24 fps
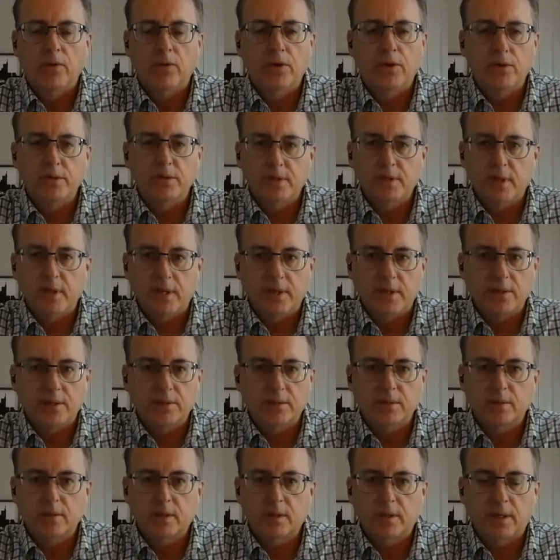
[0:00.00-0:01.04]
those
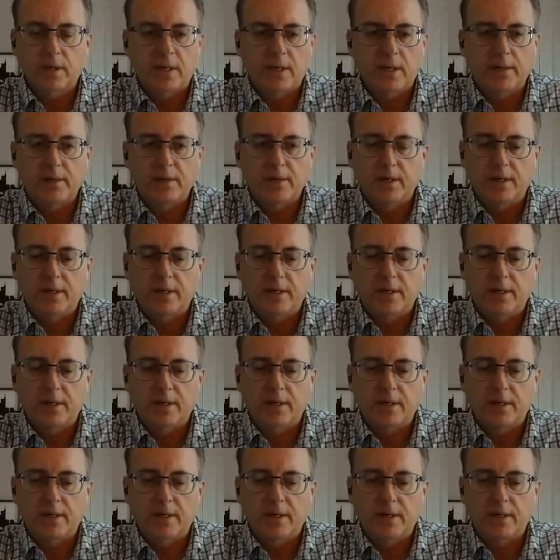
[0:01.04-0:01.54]
things. I